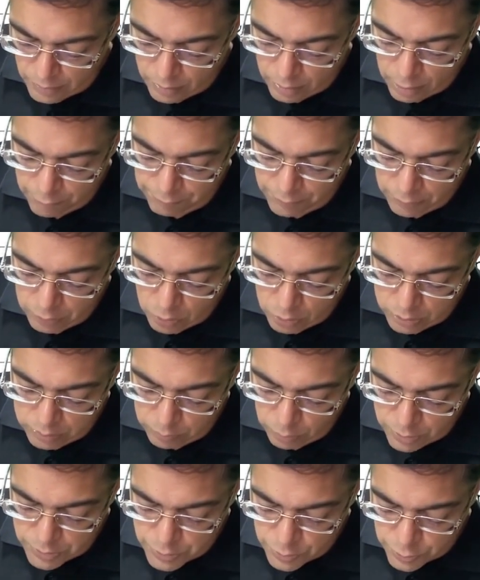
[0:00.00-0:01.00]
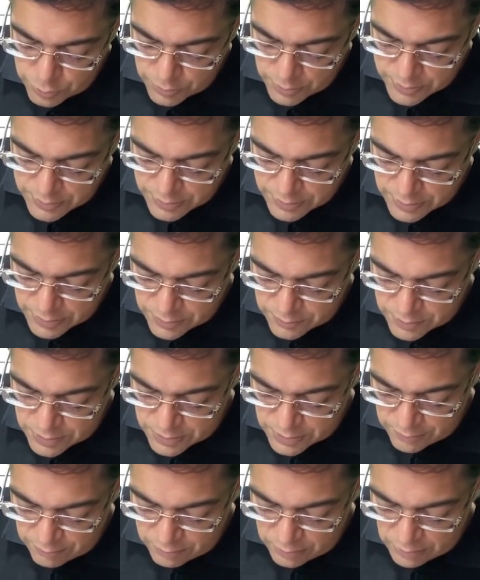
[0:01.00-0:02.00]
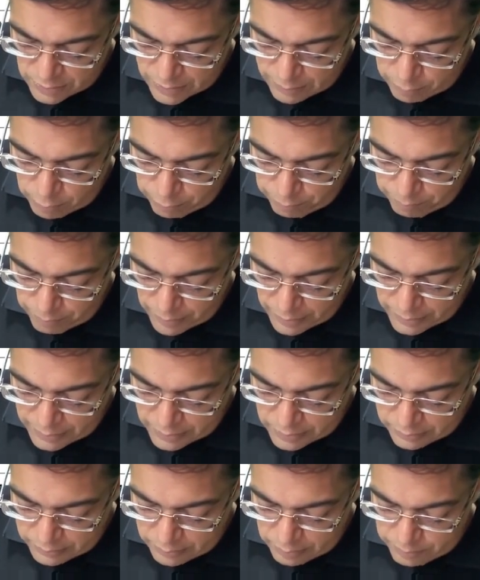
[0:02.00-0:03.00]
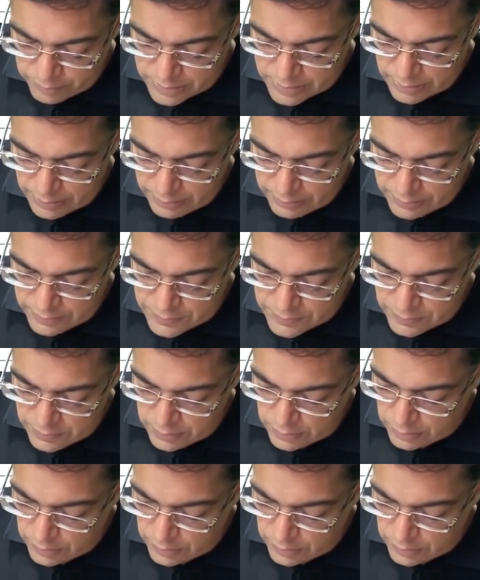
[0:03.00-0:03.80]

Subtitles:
If you're talking about Zuska's disease, which is given the name of periductal mastitis,